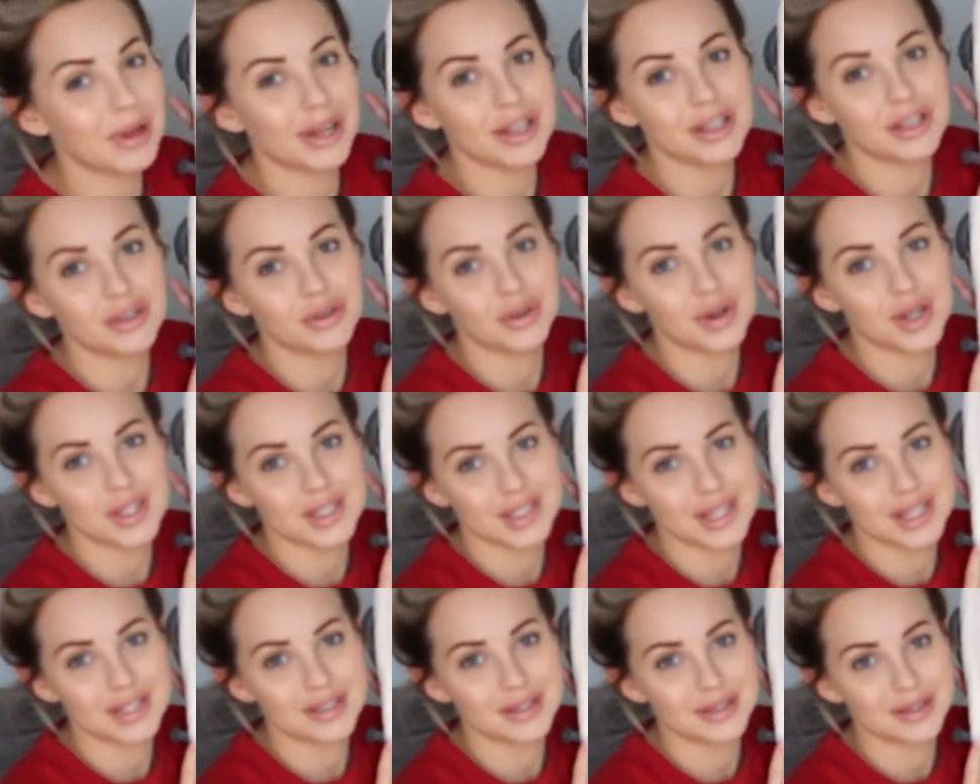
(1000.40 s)
picture on
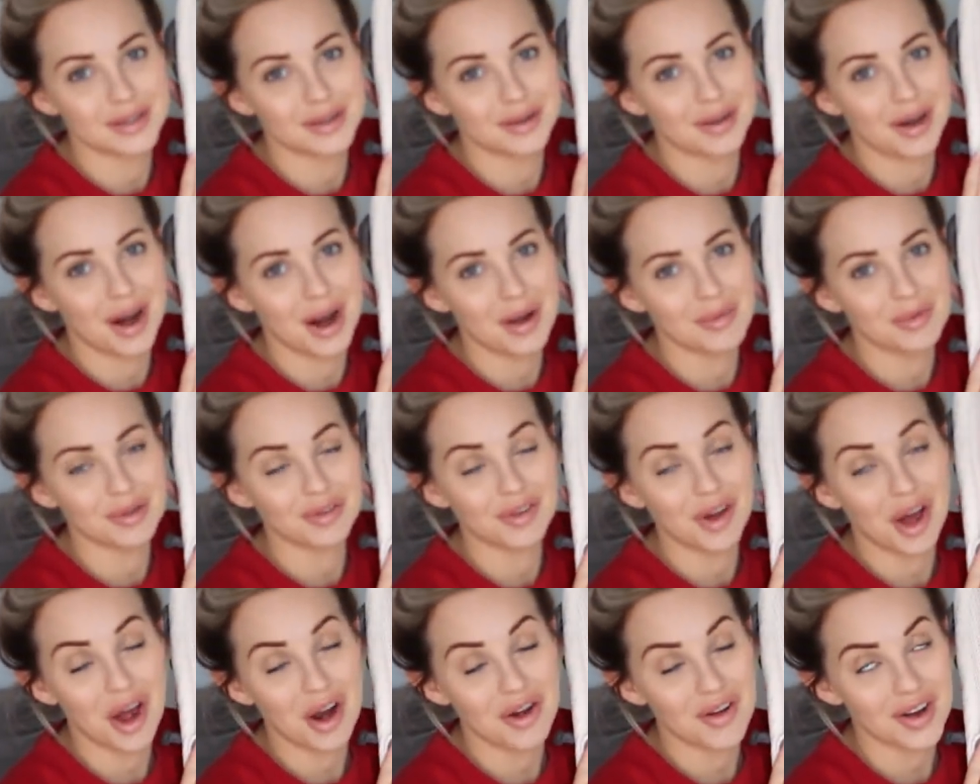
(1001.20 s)
his Instagram
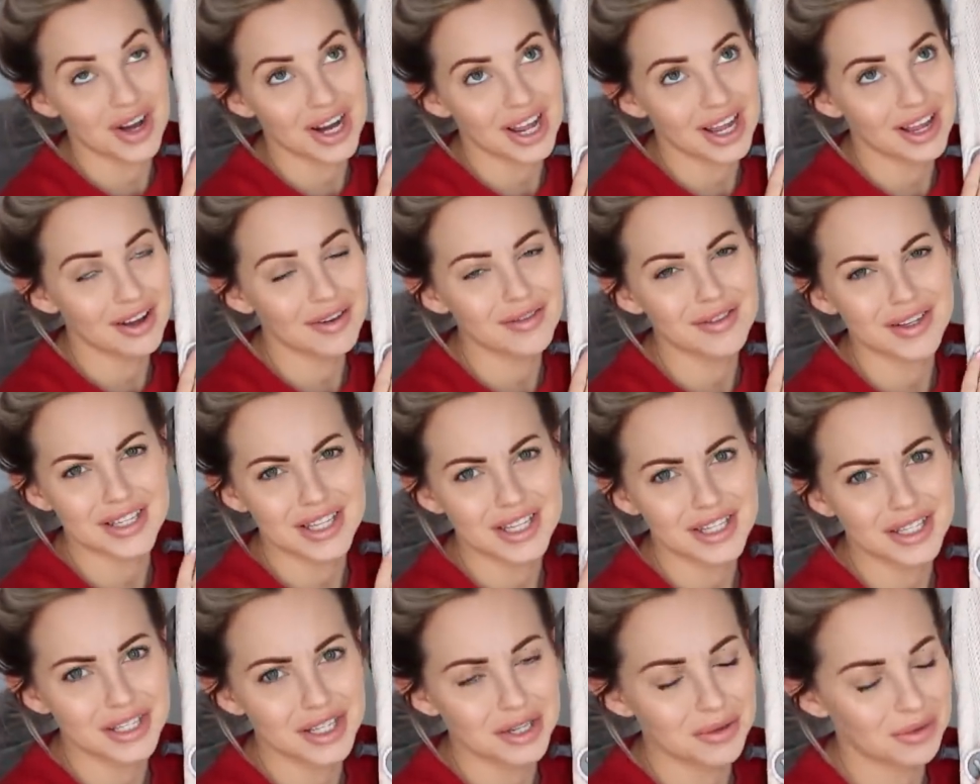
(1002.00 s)
of her in it,
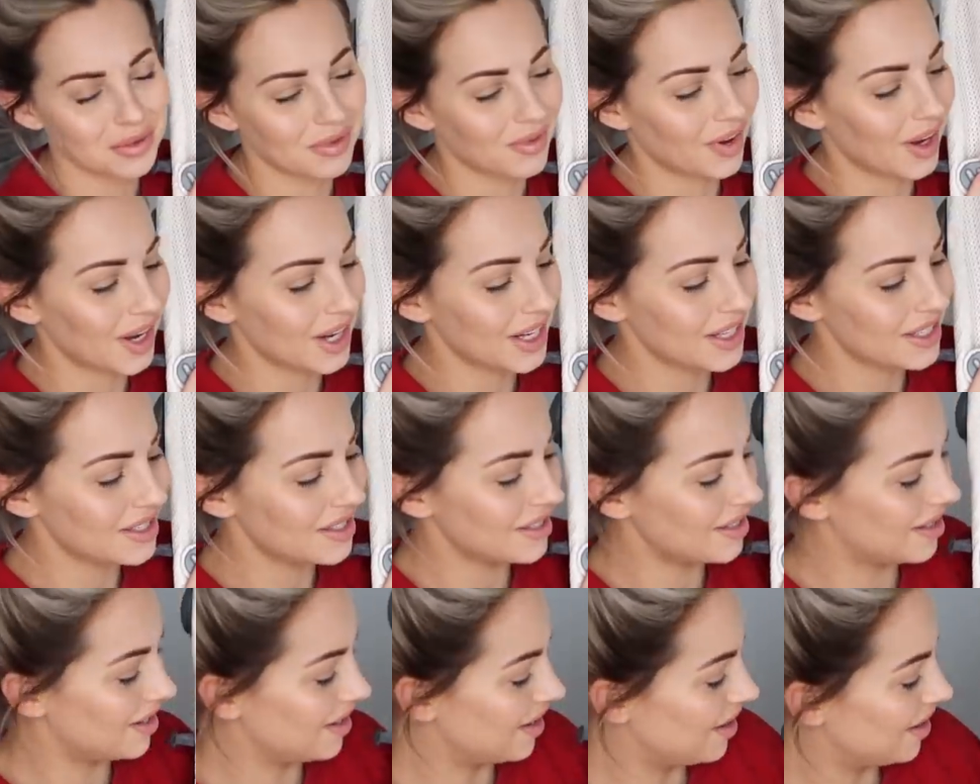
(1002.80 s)
obviously
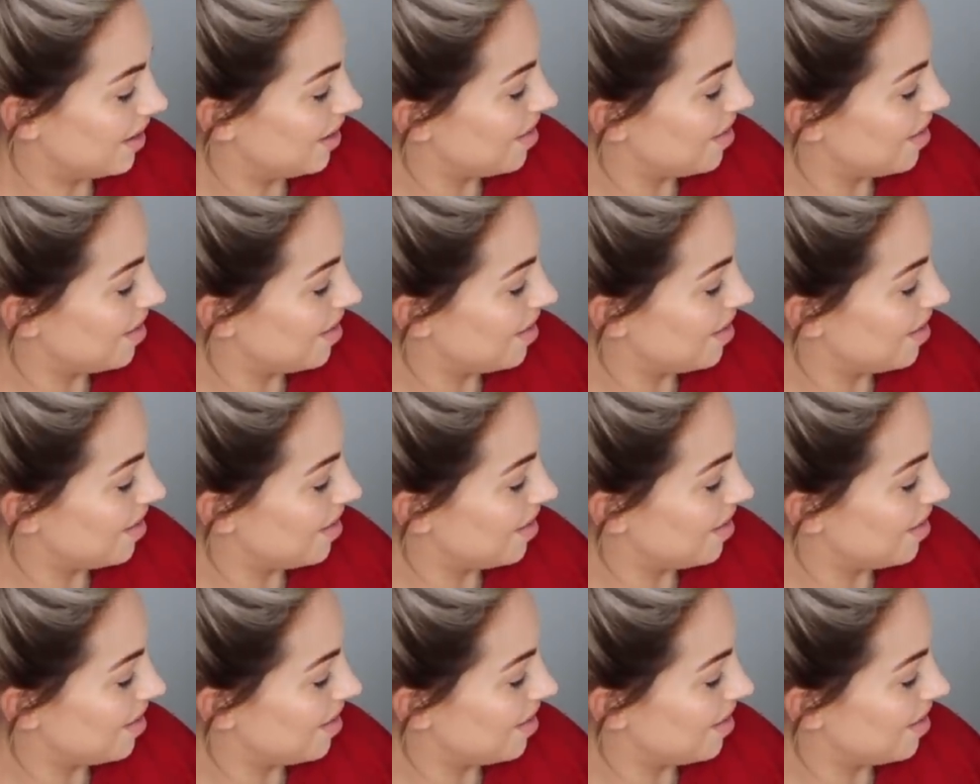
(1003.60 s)
supervised.